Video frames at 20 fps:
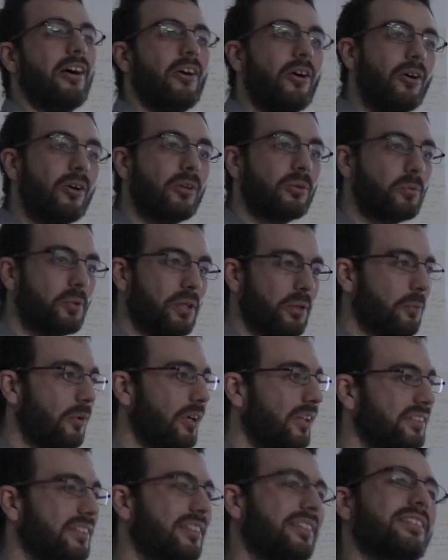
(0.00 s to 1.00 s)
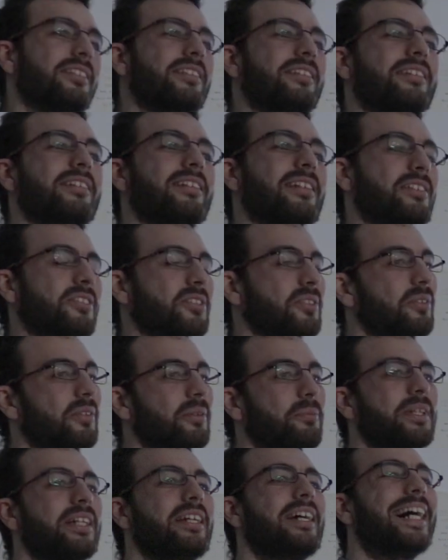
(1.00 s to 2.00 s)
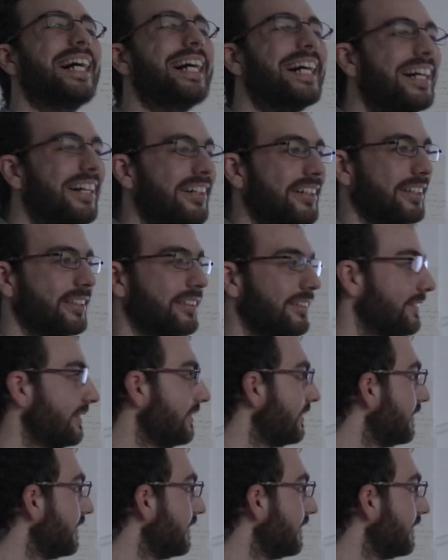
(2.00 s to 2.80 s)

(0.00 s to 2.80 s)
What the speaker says: all we want is going to be hard.